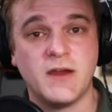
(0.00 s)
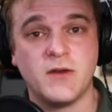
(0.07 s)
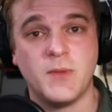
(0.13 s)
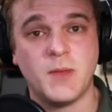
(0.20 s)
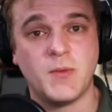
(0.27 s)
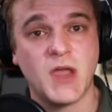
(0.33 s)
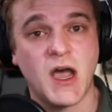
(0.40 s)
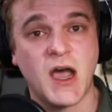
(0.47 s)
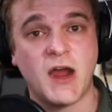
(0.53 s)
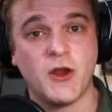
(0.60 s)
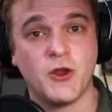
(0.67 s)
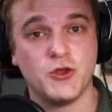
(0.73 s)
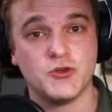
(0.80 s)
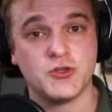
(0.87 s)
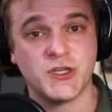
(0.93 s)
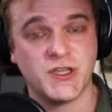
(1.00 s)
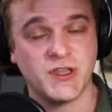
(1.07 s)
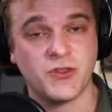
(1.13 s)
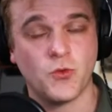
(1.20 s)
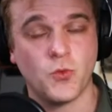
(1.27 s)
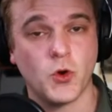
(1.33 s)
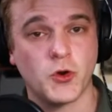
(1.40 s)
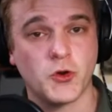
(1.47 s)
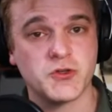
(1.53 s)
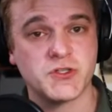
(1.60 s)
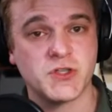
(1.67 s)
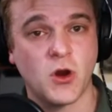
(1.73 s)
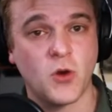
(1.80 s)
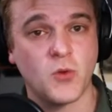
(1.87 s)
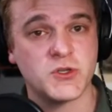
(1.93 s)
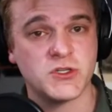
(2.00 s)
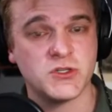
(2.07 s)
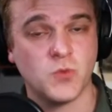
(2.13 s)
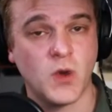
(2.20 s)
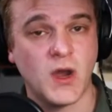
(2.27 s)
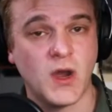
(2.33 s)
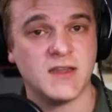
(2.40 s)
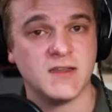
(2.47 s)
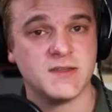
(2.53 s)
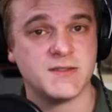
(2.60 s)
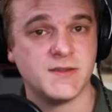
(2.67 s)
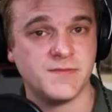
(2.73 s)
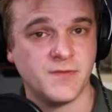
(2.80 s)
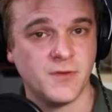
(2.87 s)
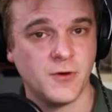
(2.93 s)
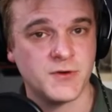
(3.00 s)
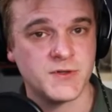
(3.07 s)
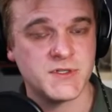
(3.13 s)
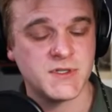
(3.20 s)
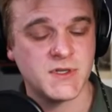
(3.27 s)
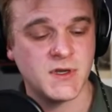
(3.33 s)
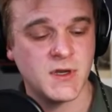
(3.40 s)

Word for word: or maybe higher, you should get the worker star, which is why I list it first.